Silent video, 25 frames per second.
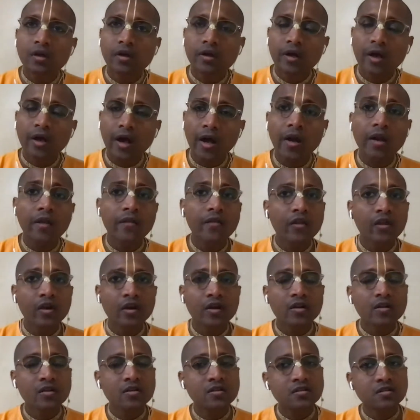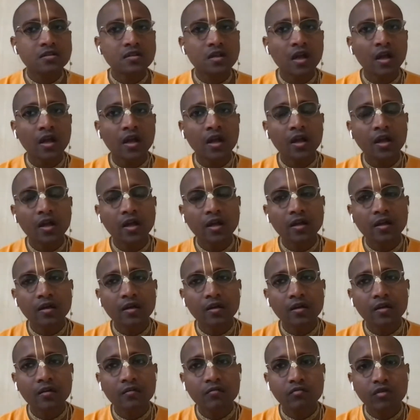another is a
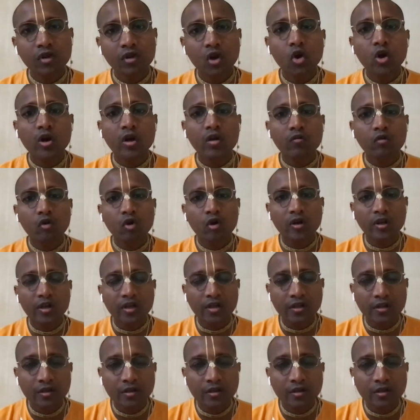fellow devotee,